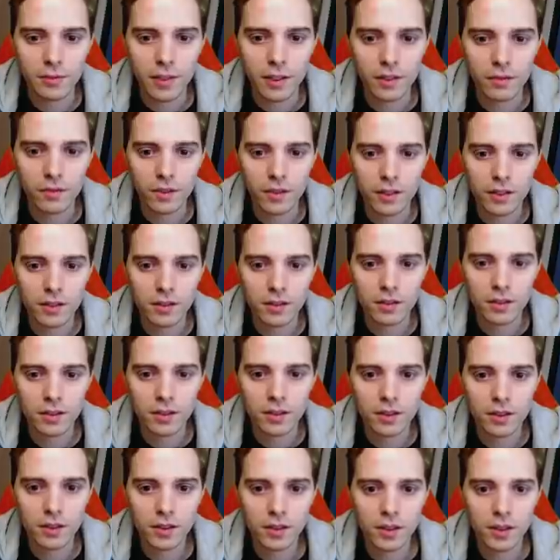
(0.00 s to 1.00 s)
by the way.
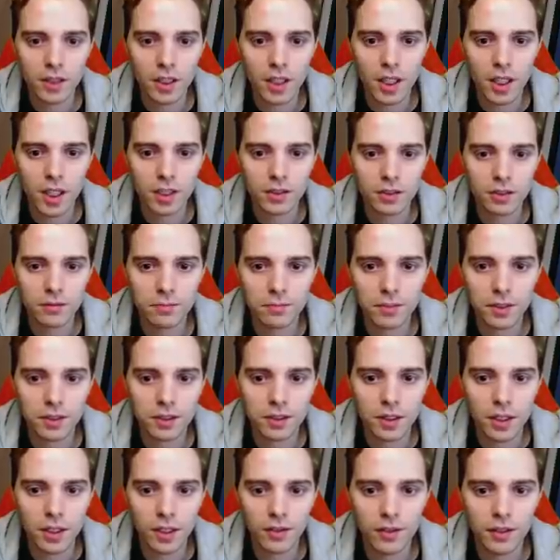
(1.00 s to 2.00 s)
Ugh, super
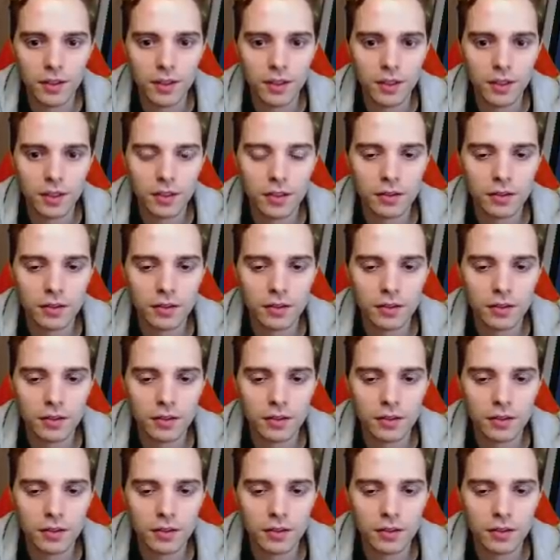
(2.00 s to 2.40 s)
scary.